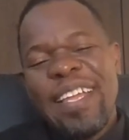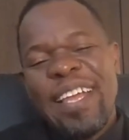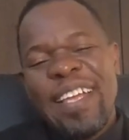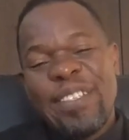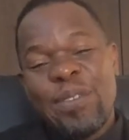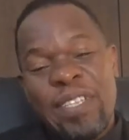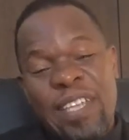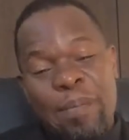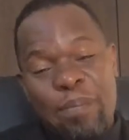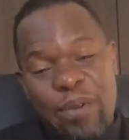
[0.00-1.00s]
And so at
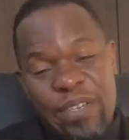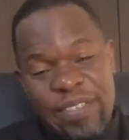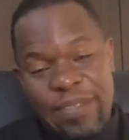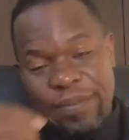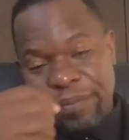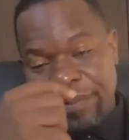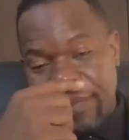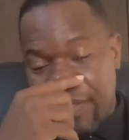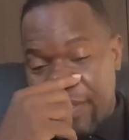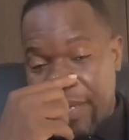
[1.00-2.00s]
that point,
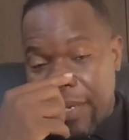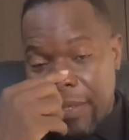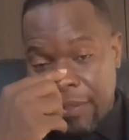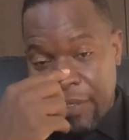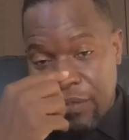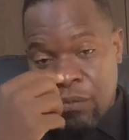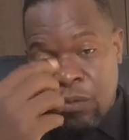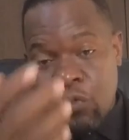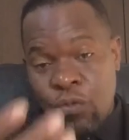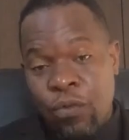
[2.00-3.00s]
they realize that
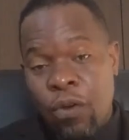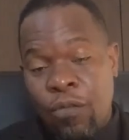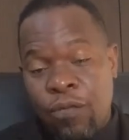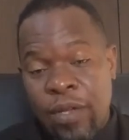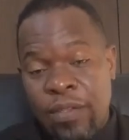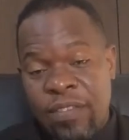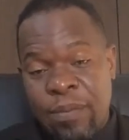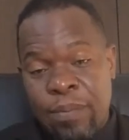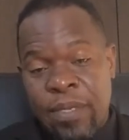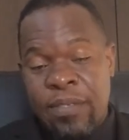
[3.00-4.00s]
what you've offered is the
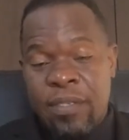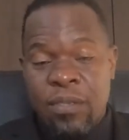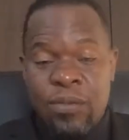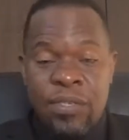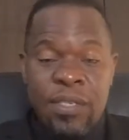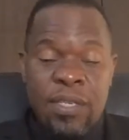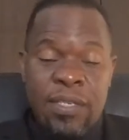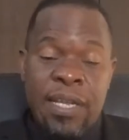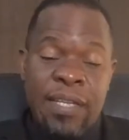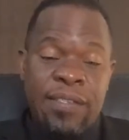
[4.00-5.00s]
best, and they'll say yes.
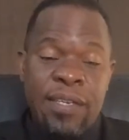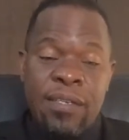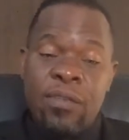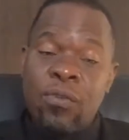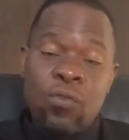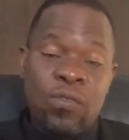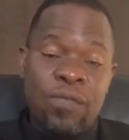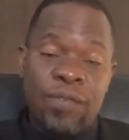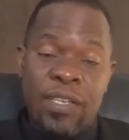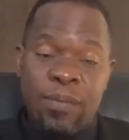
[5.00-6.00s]
Like I said, they don't lose
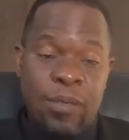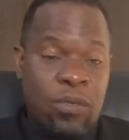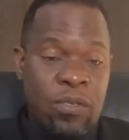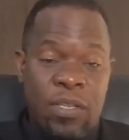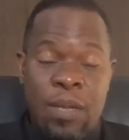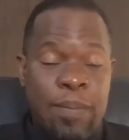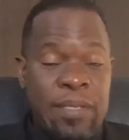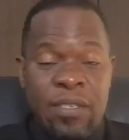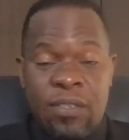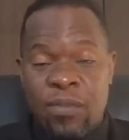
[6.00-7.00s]
face because the other
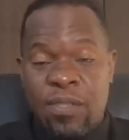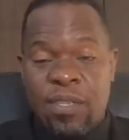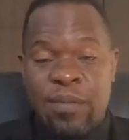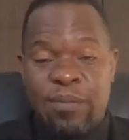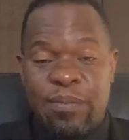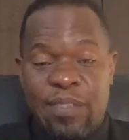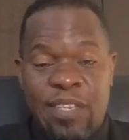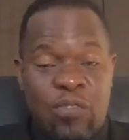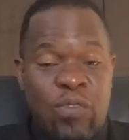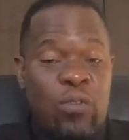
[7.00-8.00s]
party is not there.
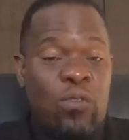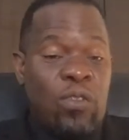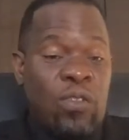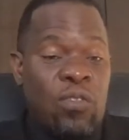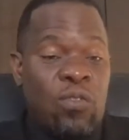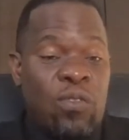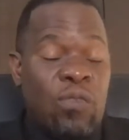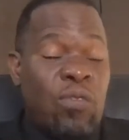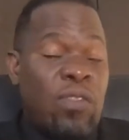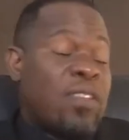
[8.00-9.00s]
That's why you need to know.
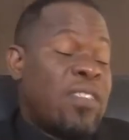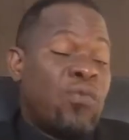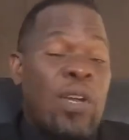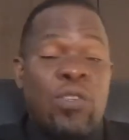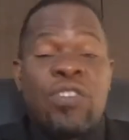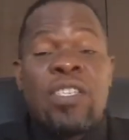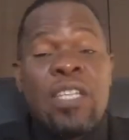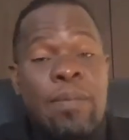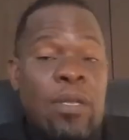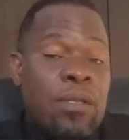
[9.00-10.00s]
One of the reasons why you see
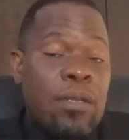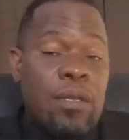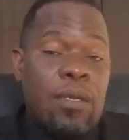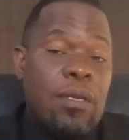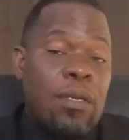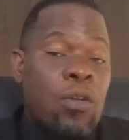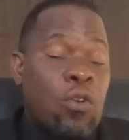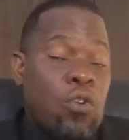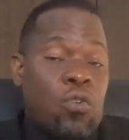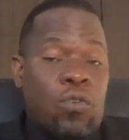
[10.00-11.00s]
them in
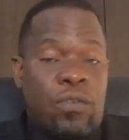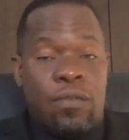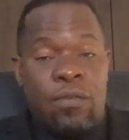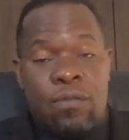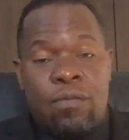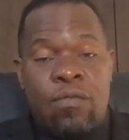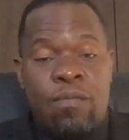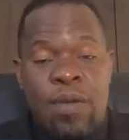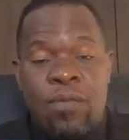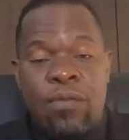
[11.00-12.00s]
caucus one
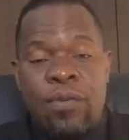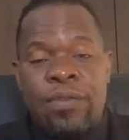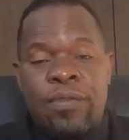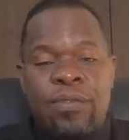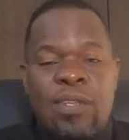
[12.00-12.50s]
by one, so